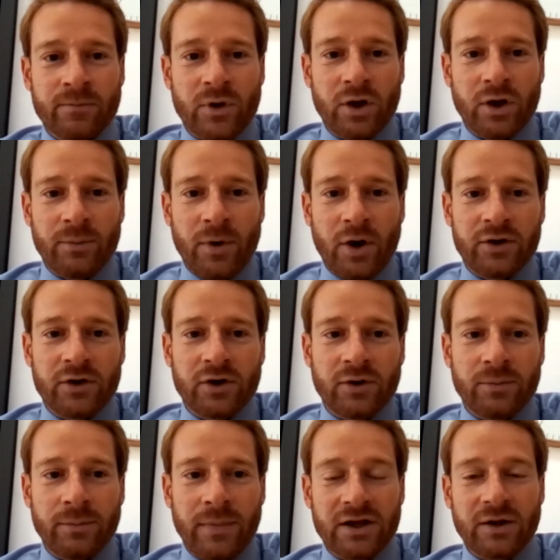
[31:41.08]
Are you going to
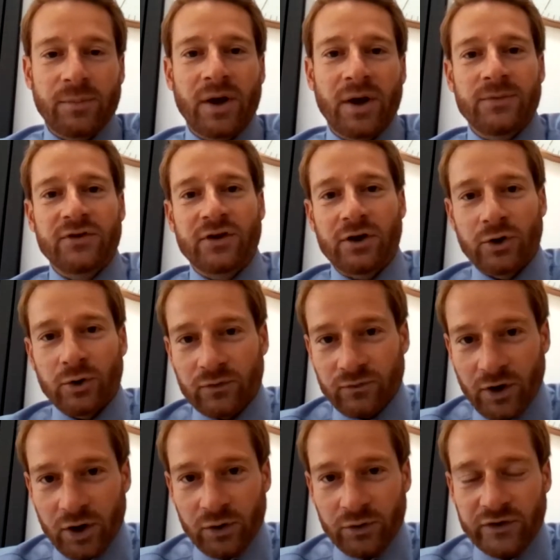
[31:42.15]
make a payment in lieu of
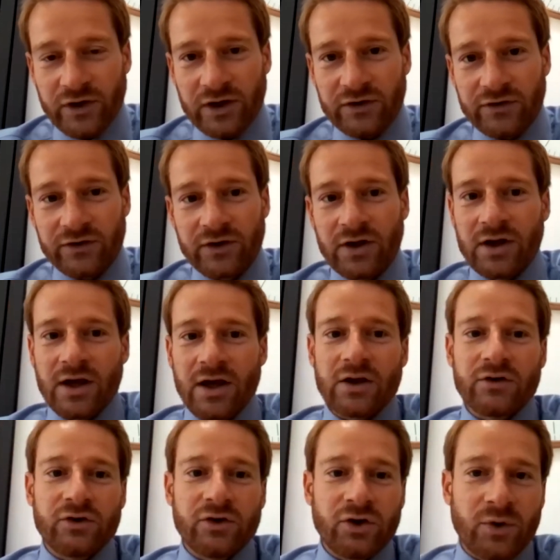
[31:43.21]
notice?
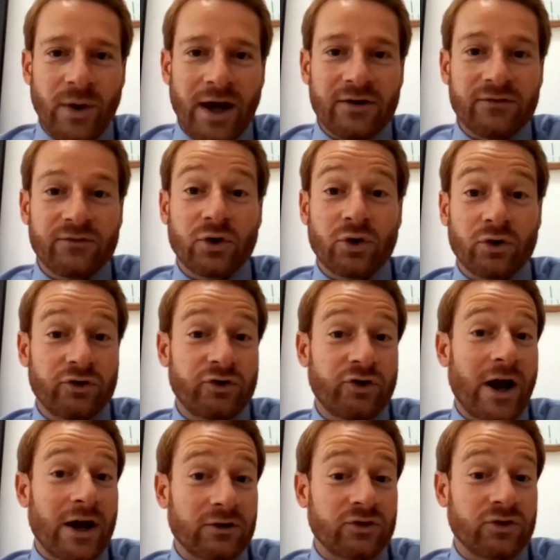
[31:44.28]
Do you have the
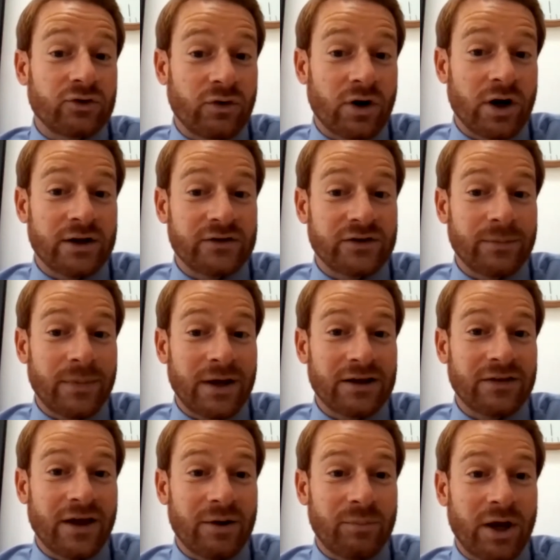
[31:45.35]
contractual right to make
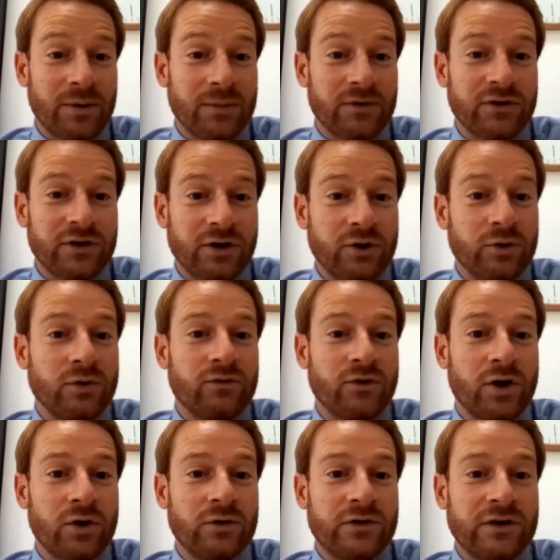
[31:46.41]
that payment in lieu of
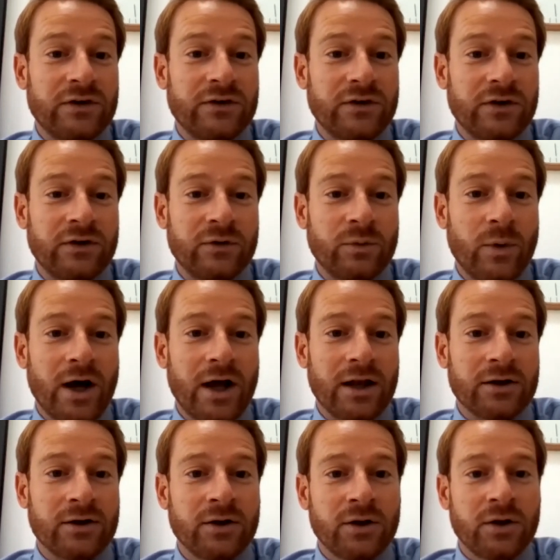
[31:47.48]
notice as
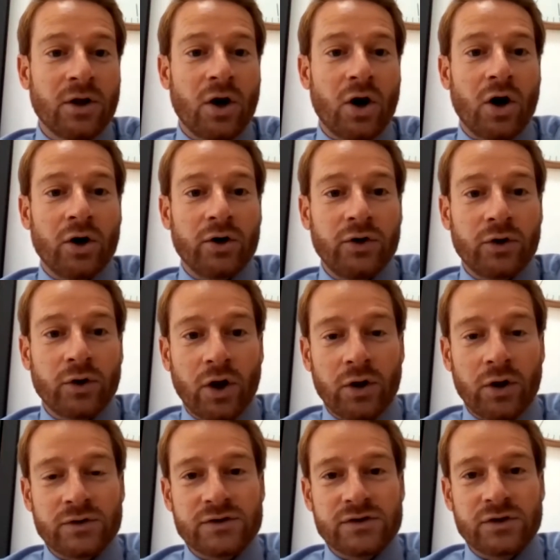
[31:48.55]
well? Are you
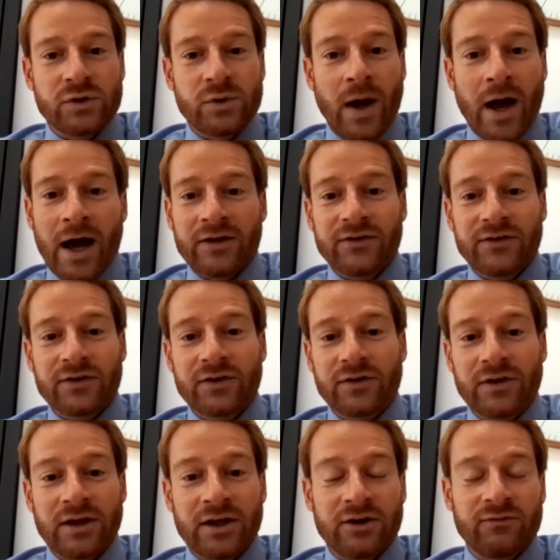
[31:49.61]
going to ask
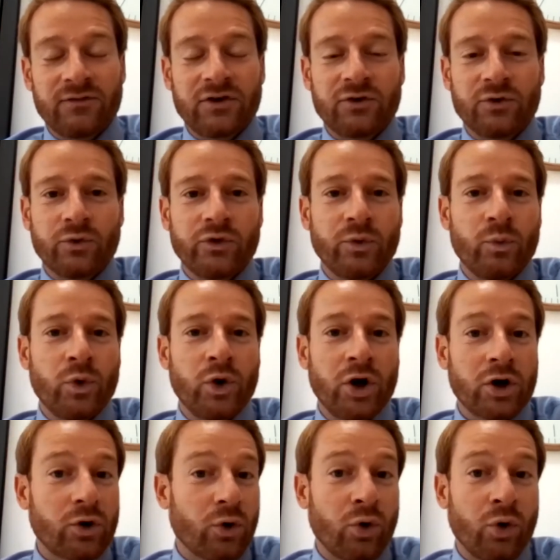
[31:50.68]
the individual to
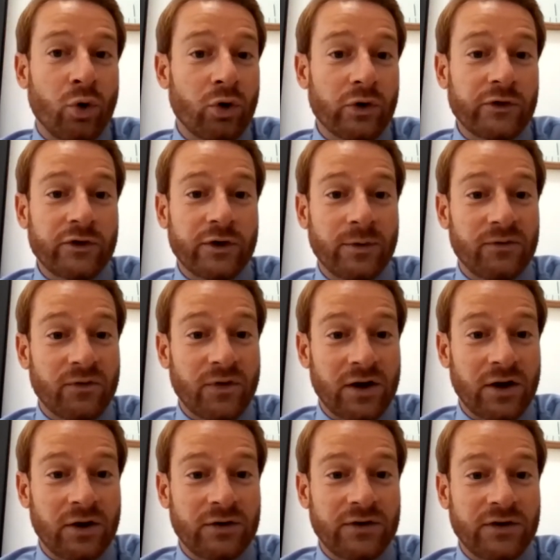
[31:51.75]
work all or some of their
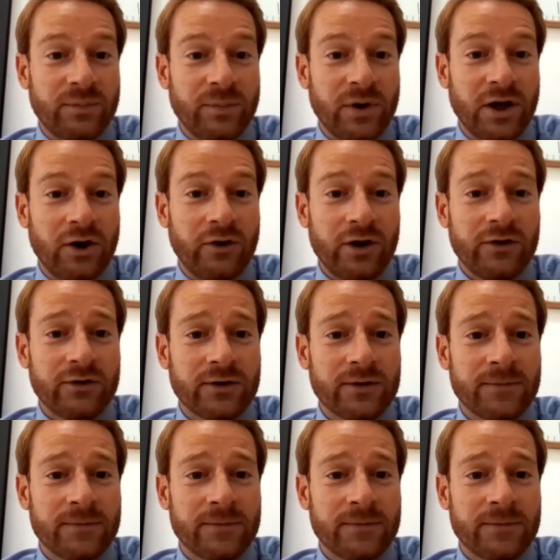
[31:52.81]
notice period?